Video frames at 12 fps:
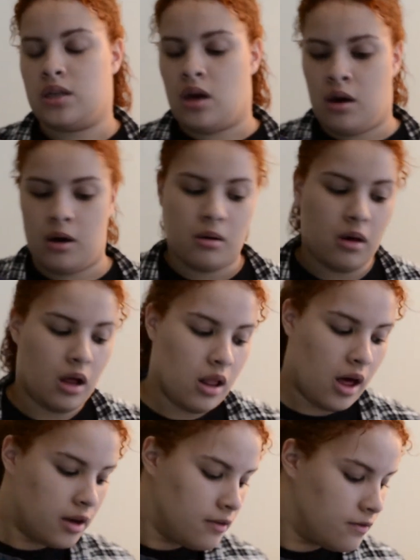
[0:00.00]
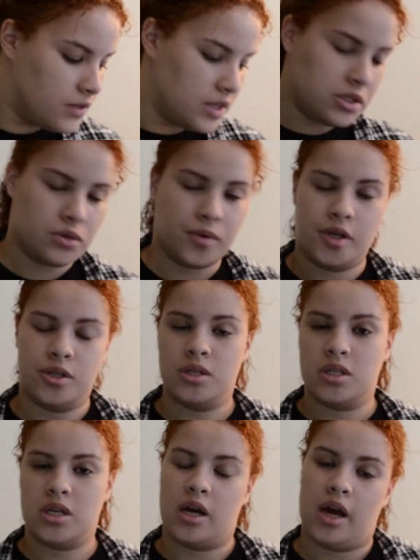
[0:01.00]
A lot of these squares
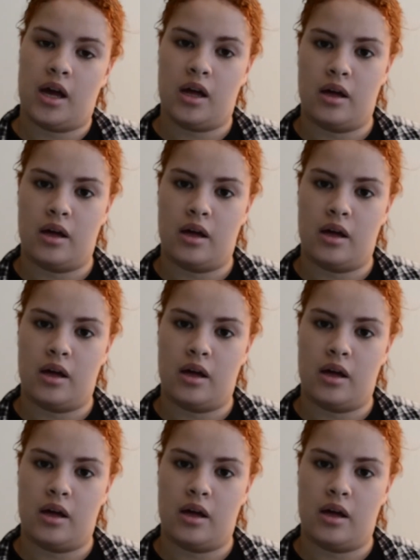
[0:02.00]
that